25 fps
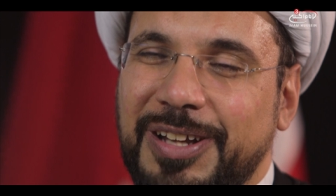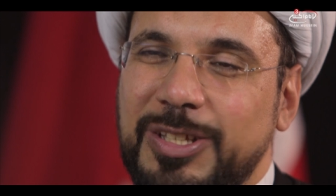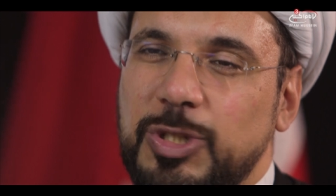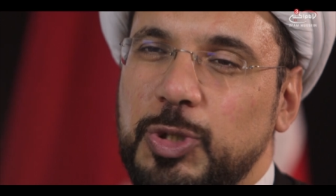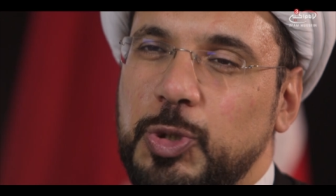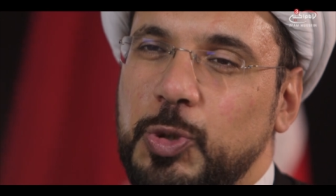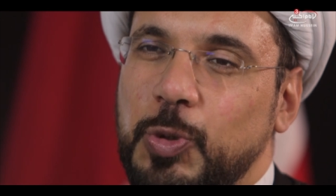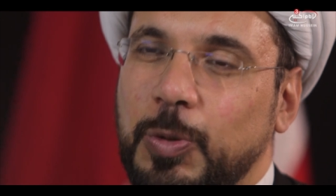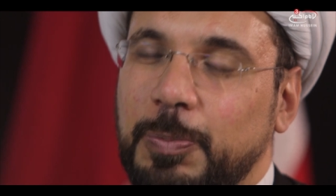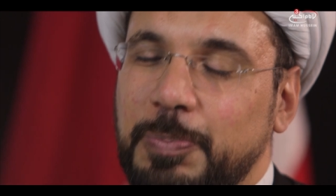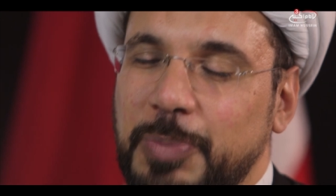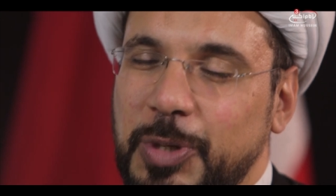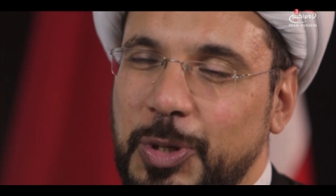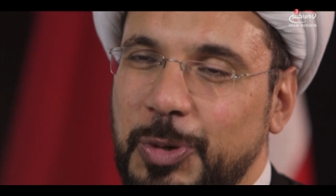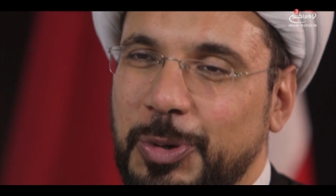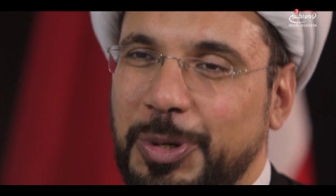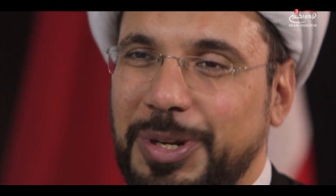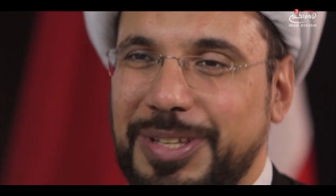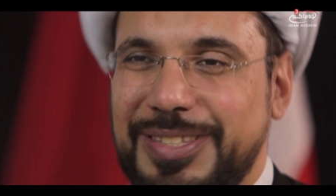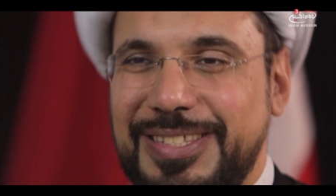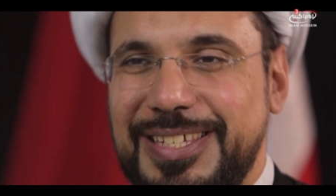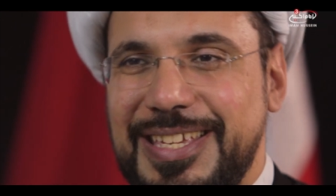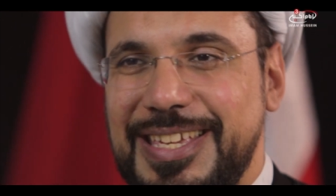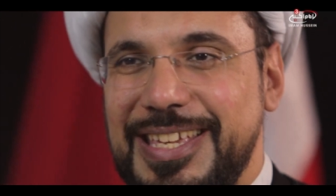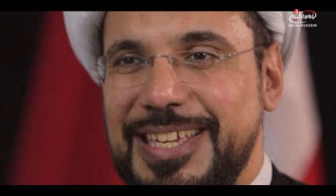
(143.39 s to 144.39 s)
ritual
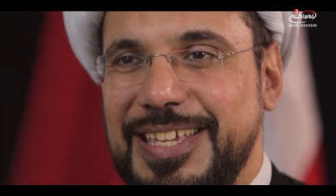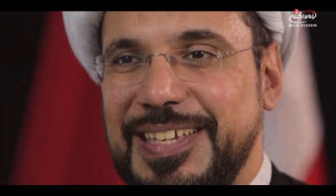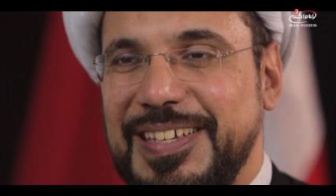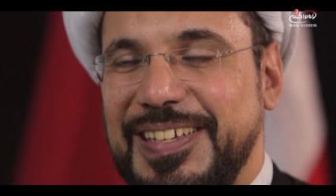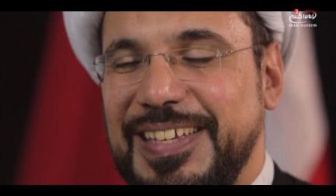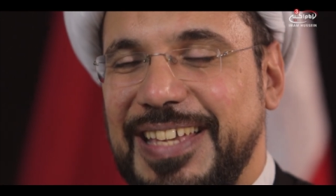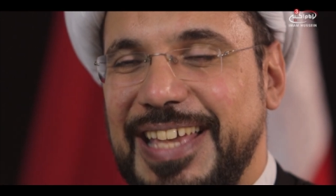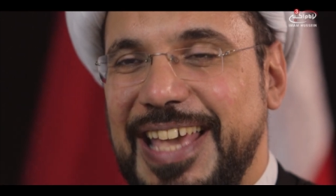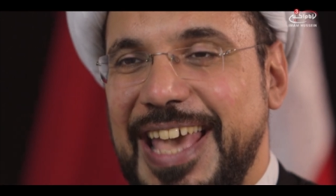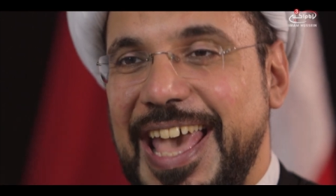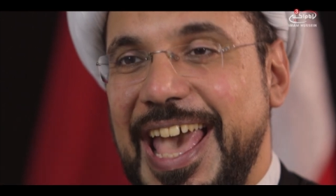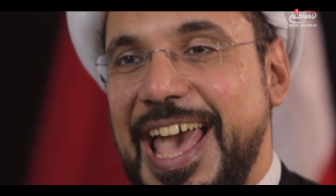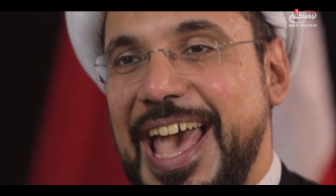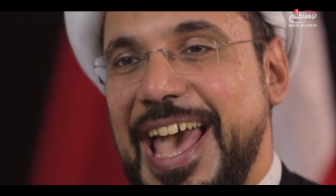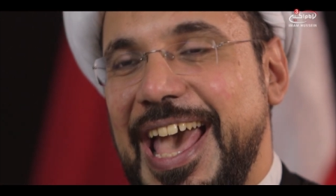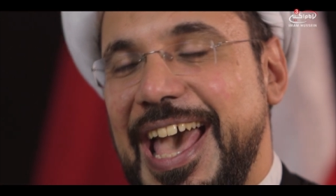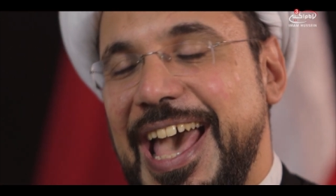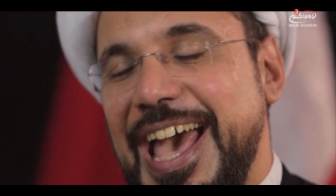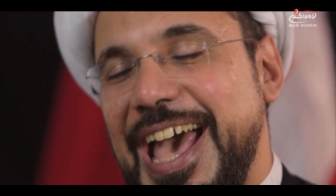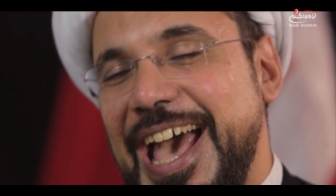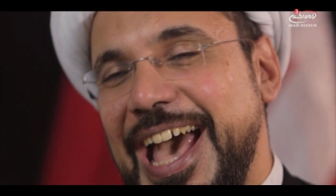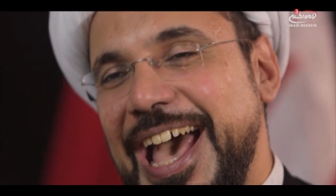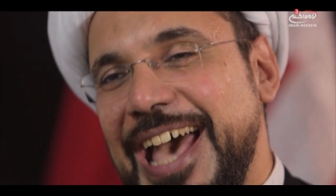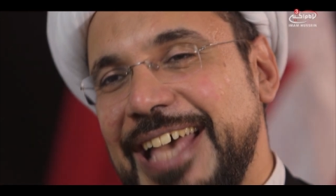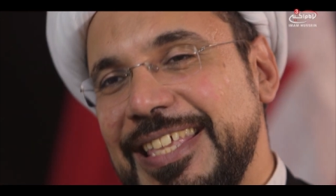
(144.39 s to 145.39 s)
purity,
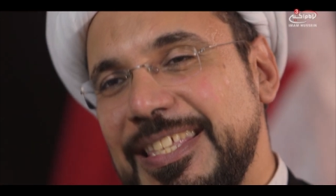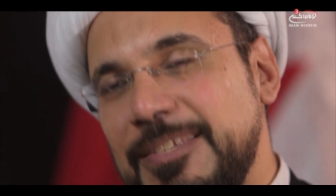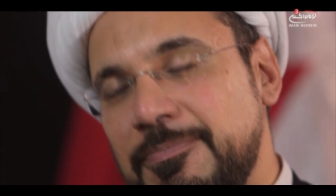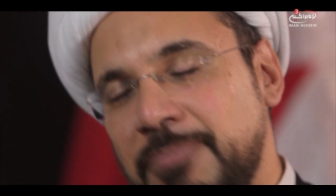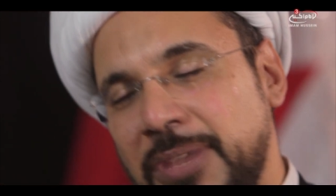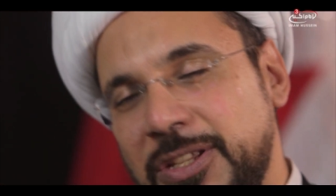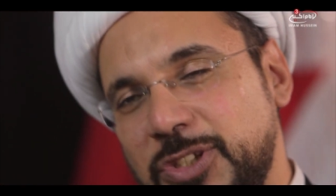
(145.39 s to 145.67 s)
as